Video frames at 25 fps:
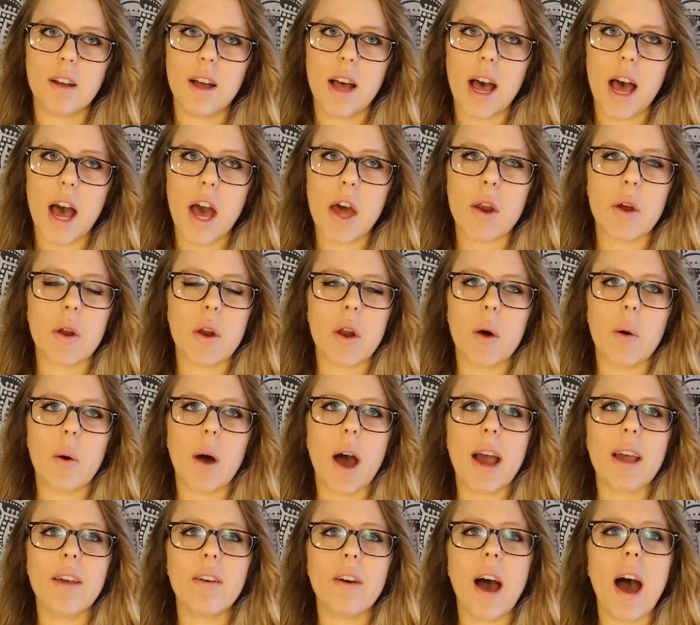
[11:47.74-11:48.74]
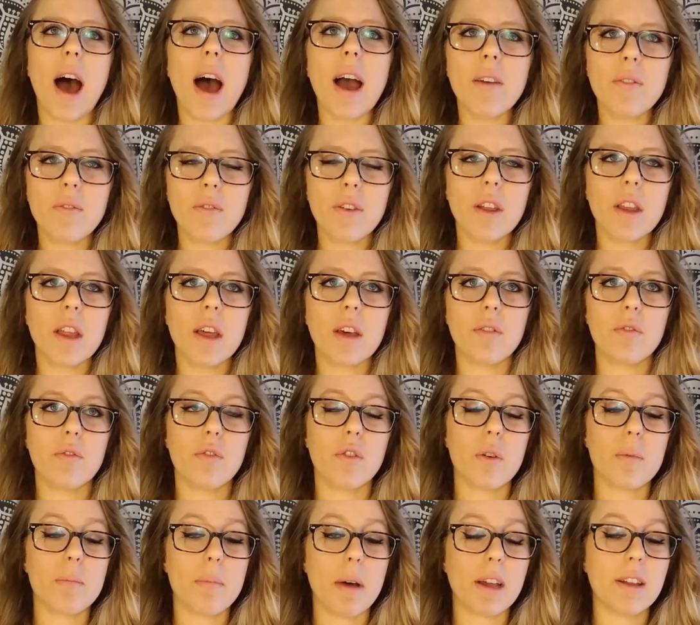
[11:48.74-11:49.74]
I don't know, I feel like
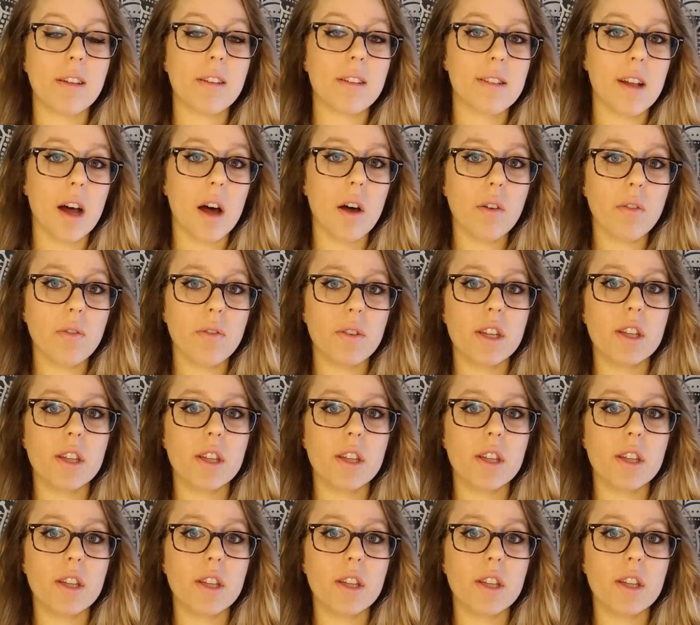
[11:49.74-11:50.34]
for myself,